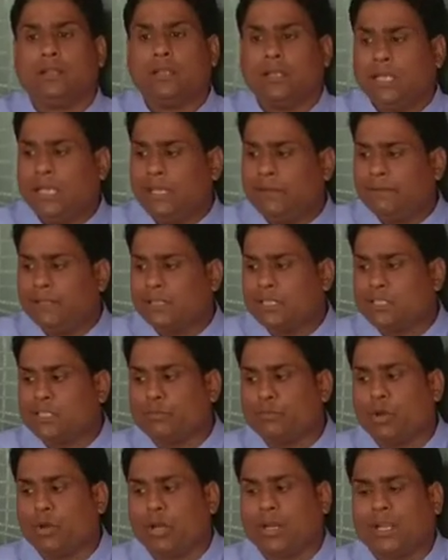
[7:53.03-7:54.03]
even the
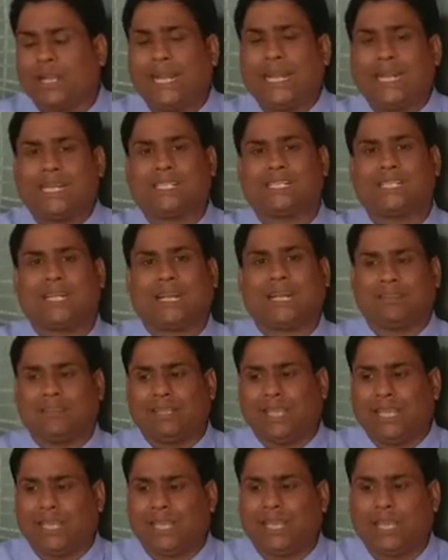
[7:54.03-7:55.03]
small kids are
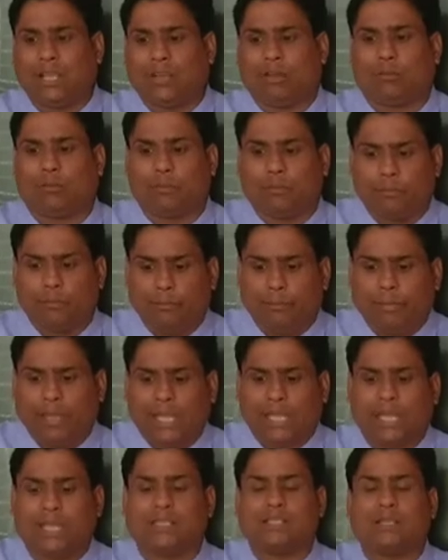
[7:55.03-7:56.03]
thinking or
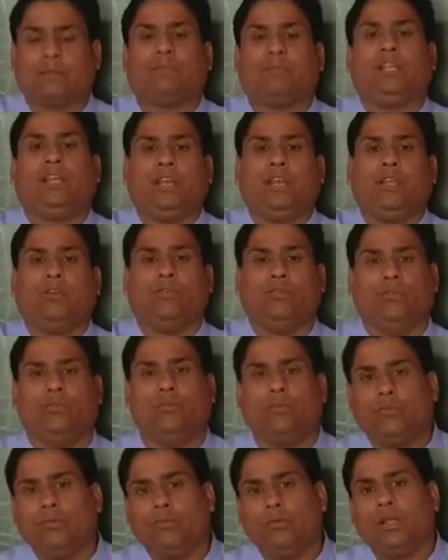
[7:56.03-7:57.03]
making something
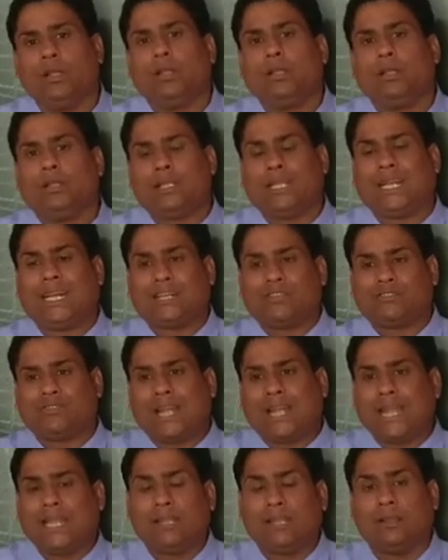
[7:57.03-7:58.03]
new. They are
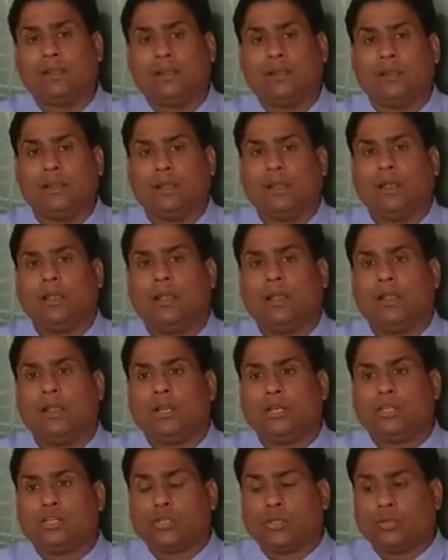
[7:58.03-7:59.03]
trying
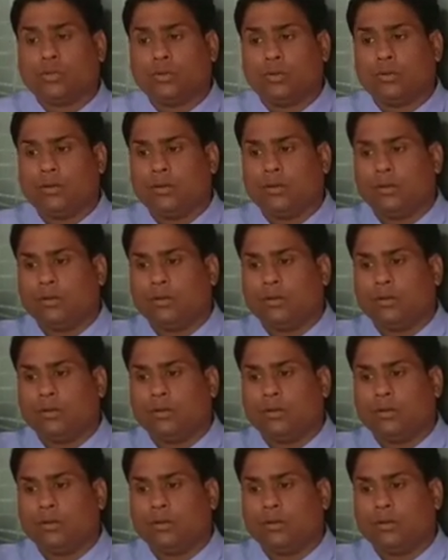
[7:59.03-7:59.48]
to